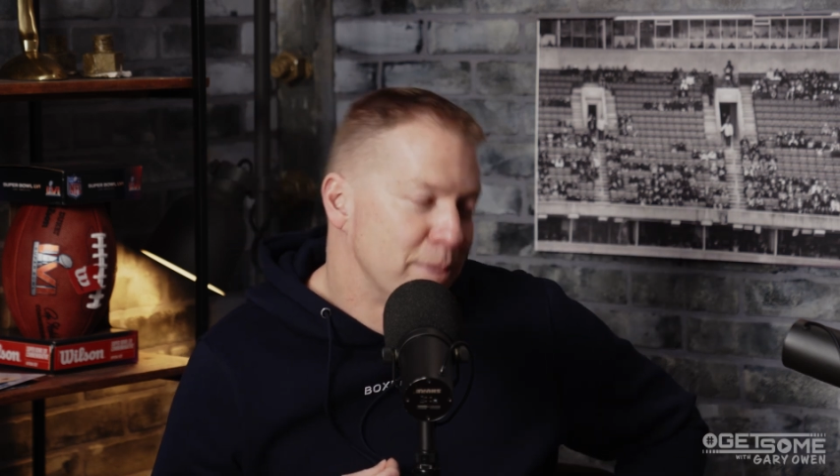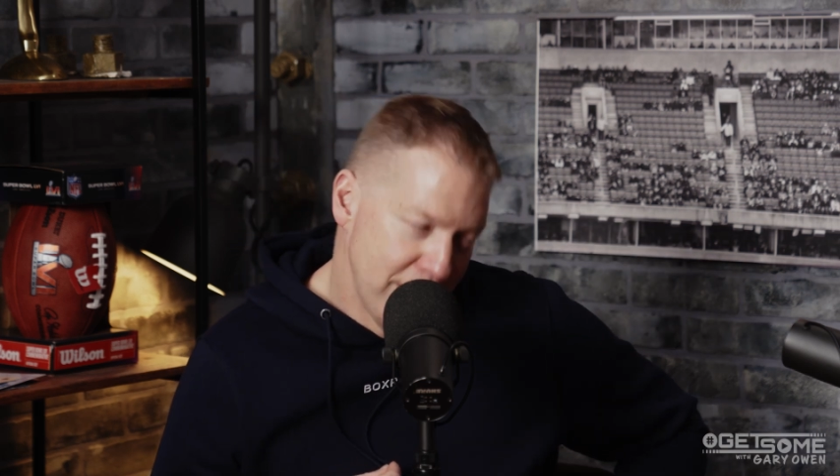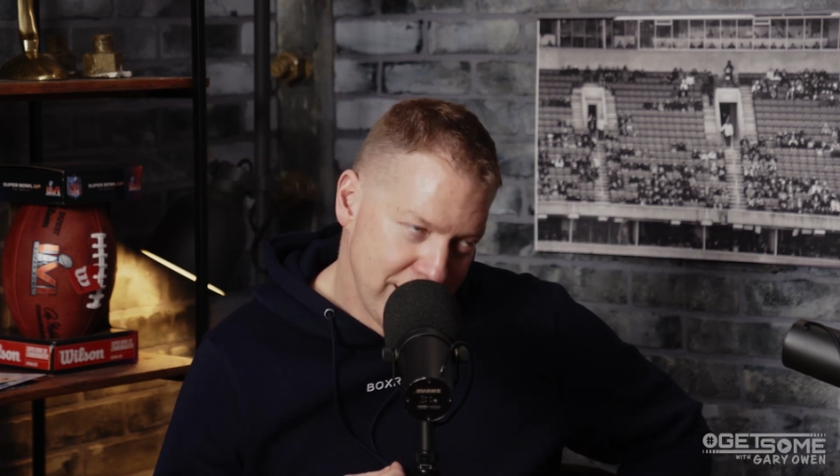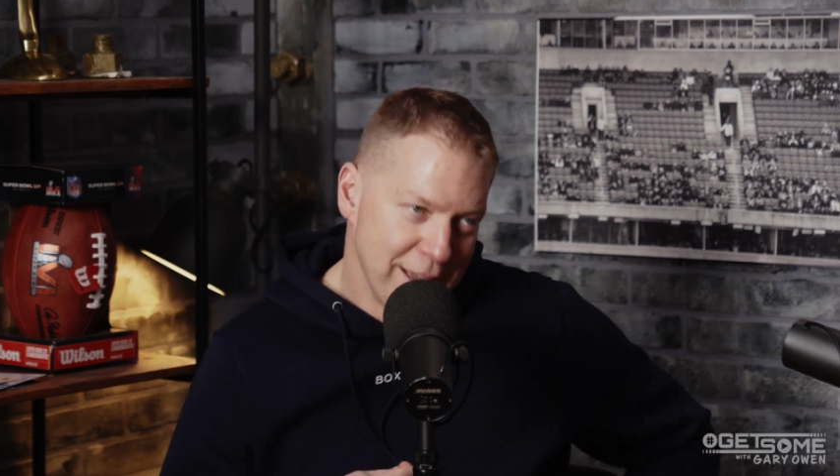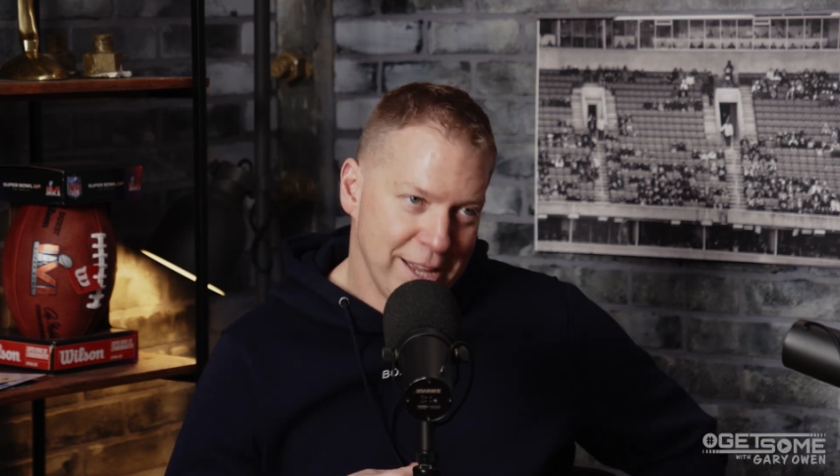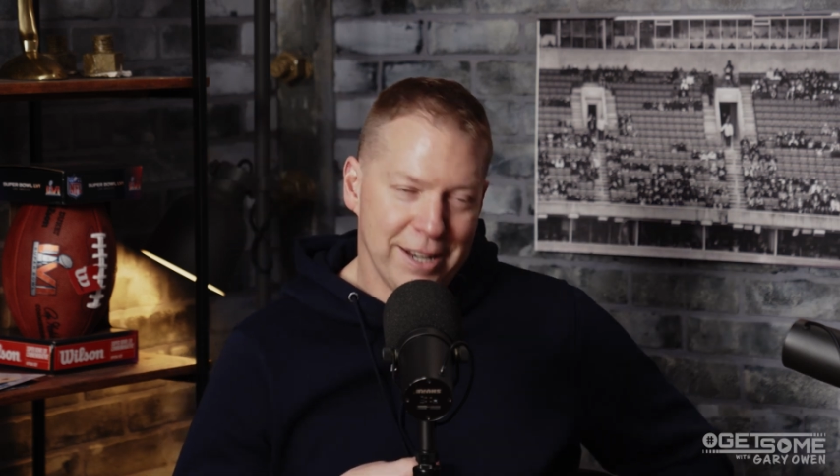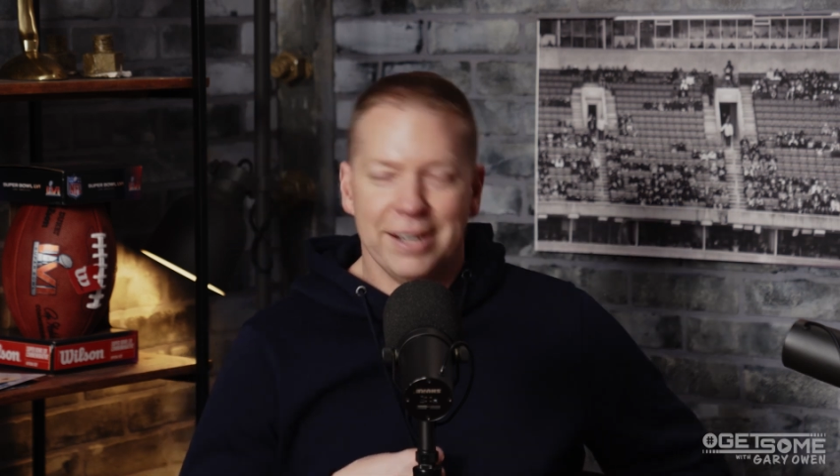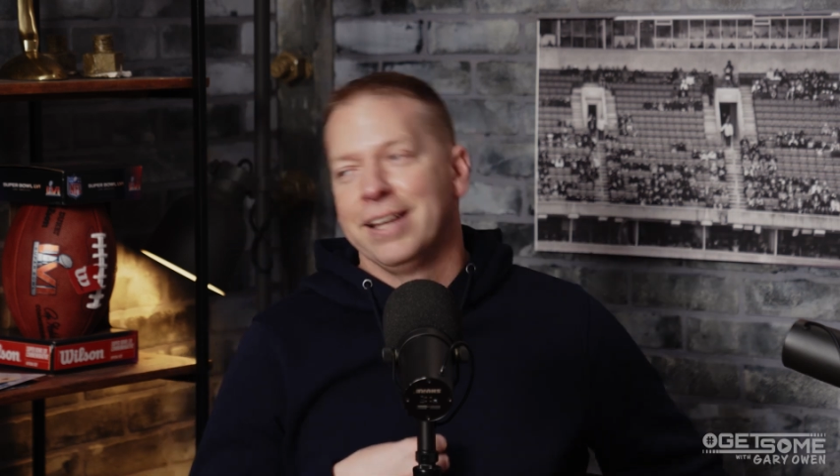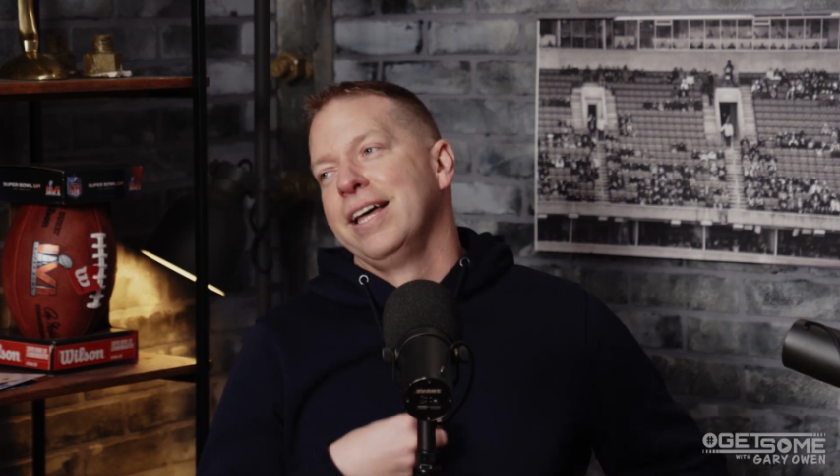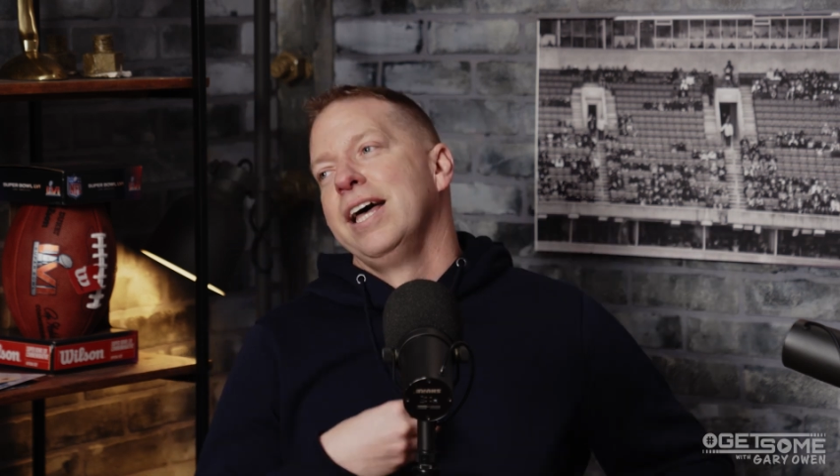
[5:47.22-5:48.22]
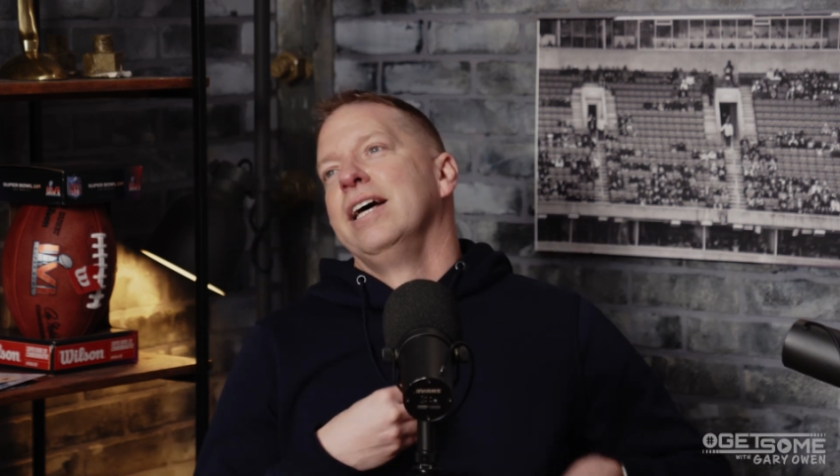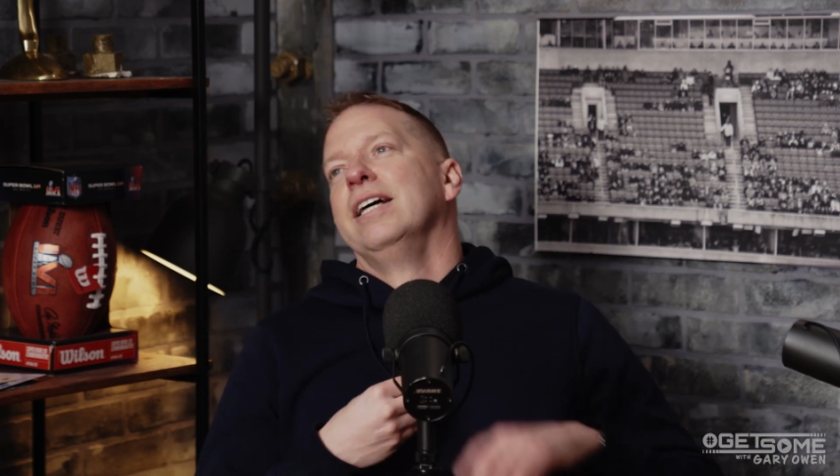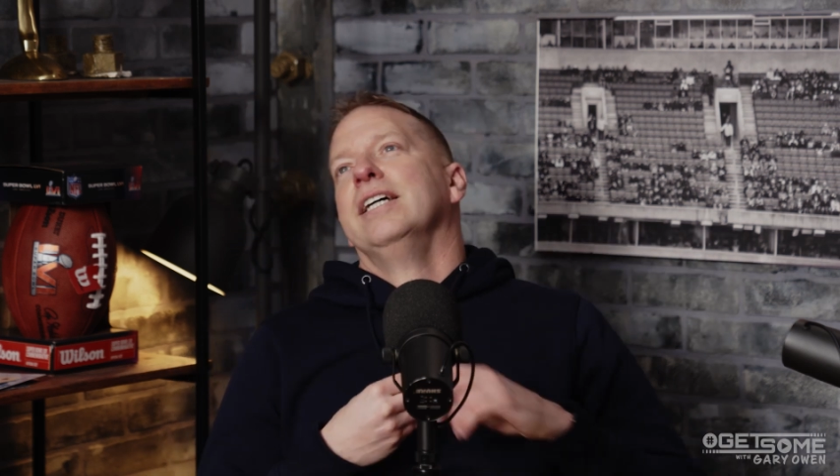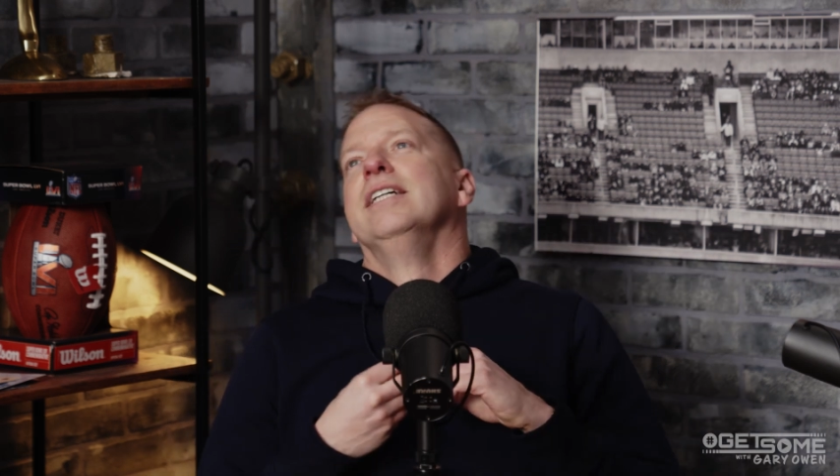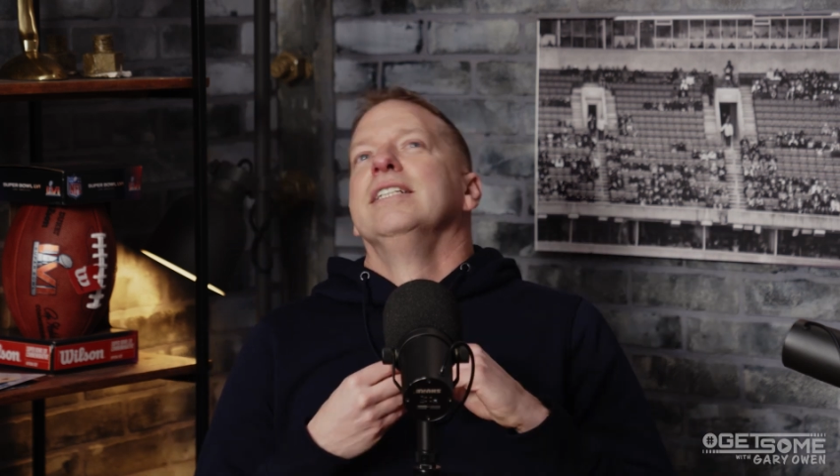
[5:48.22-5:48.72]
man.
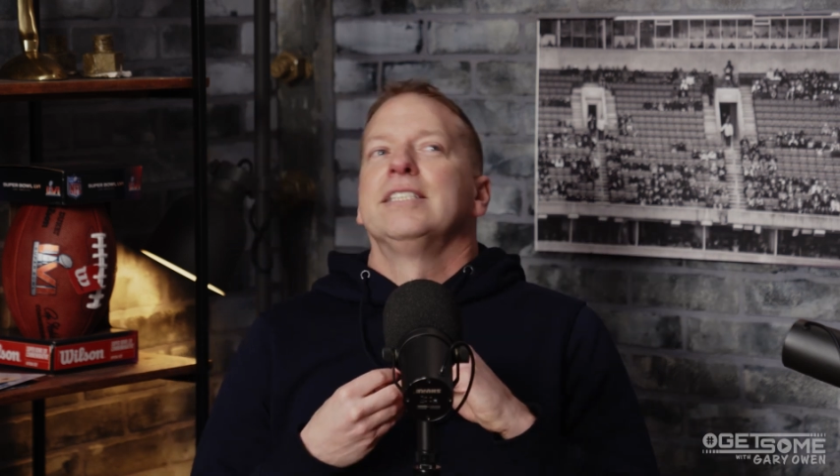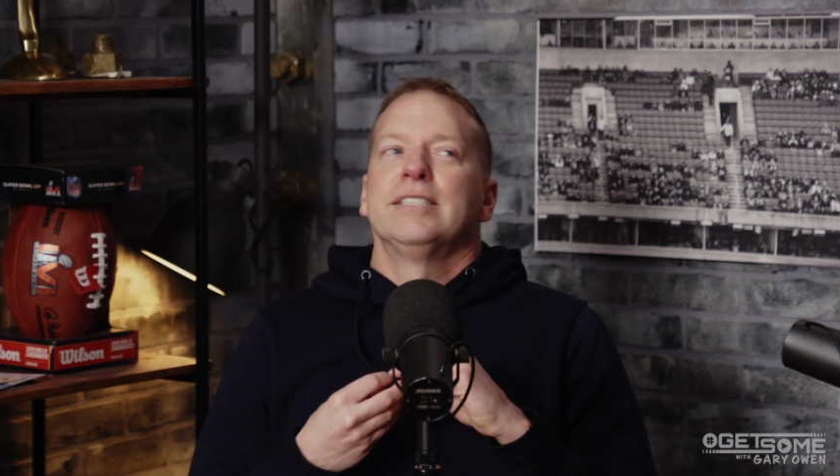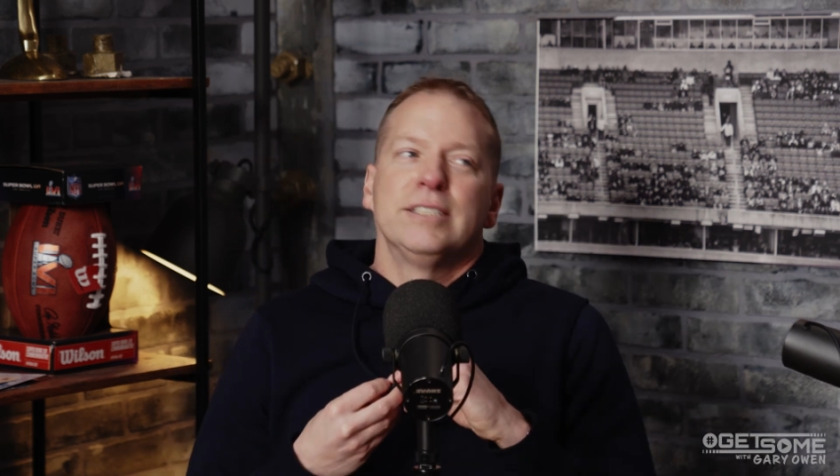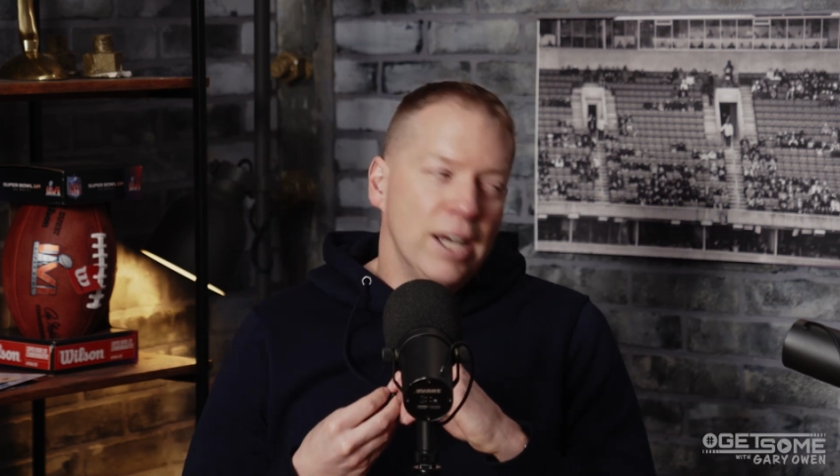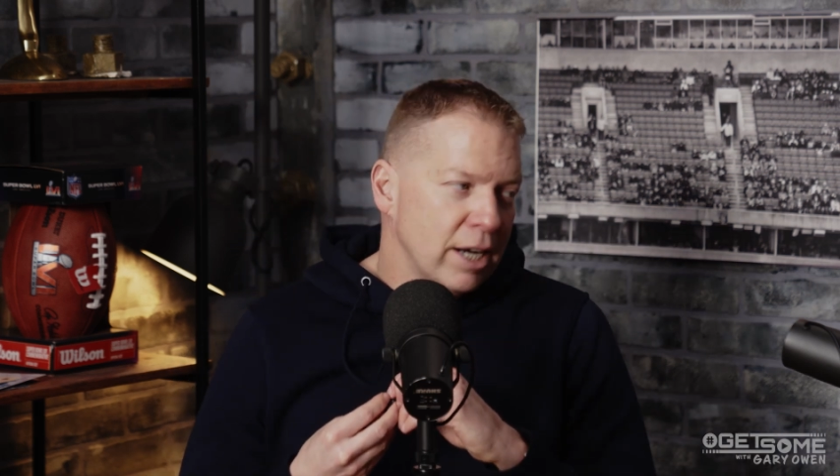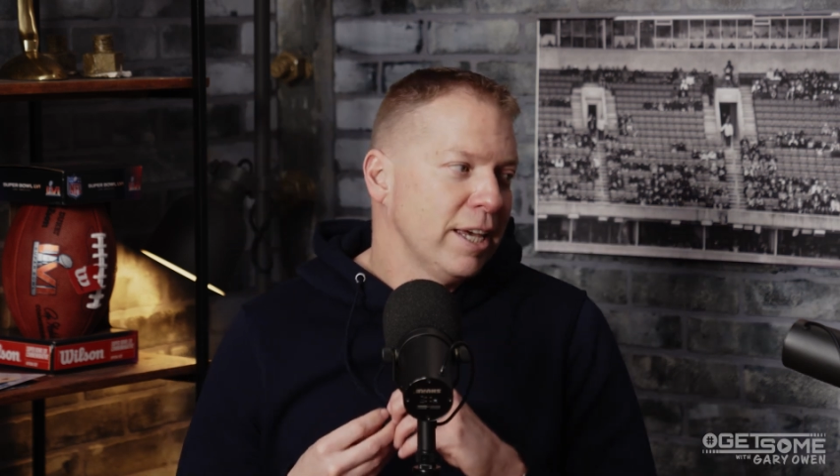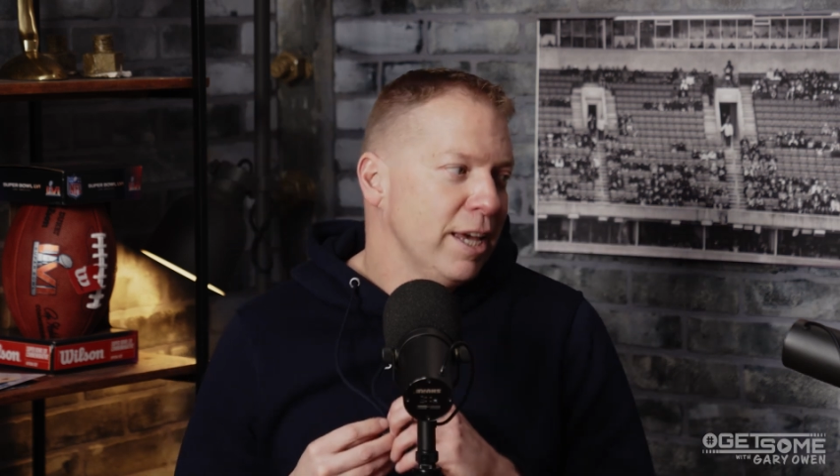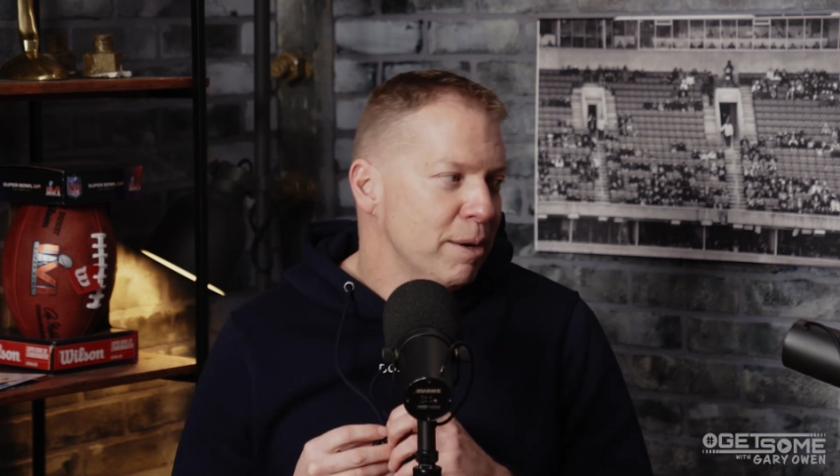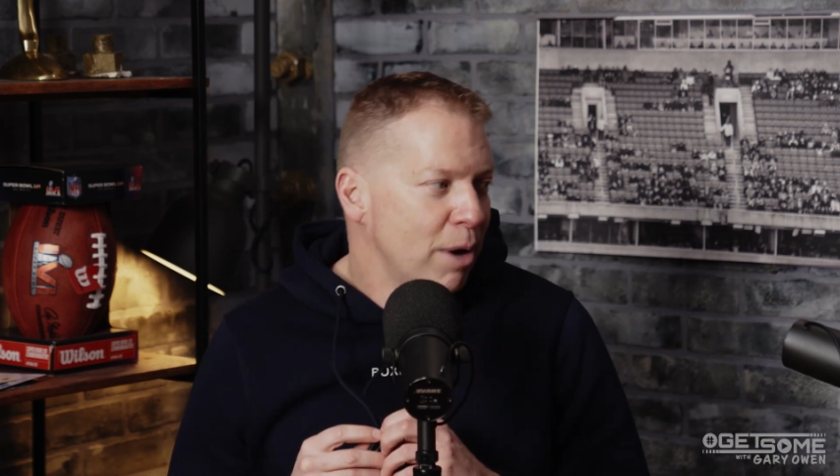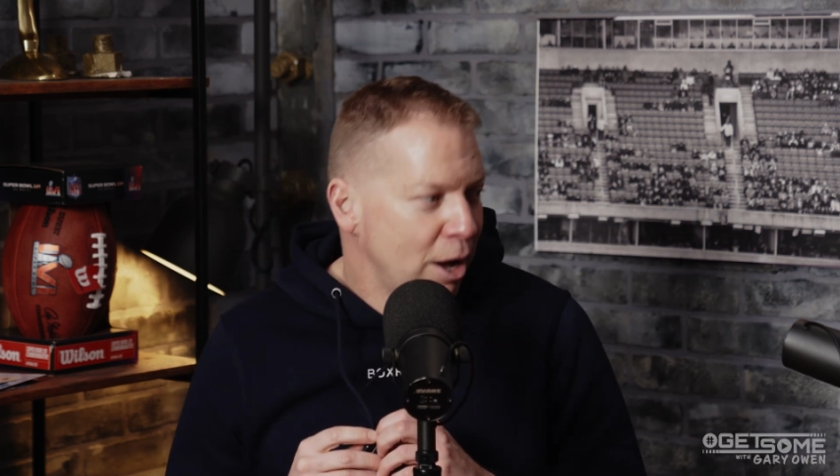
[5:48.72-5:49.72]
Suck him